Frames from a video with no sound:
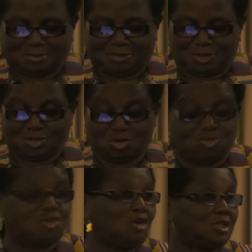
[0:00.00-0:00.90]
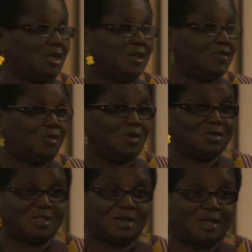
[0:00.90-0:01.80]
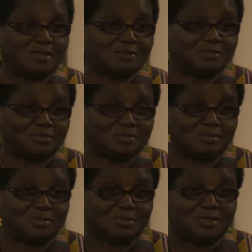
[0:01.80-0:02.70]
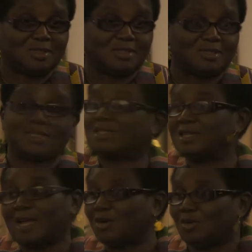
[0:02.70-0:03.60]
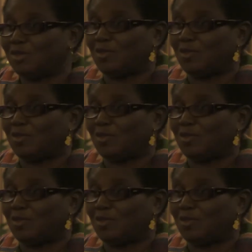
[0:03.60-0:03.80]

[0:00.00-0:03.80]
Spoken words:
There's no doctor involved in that. There's none of the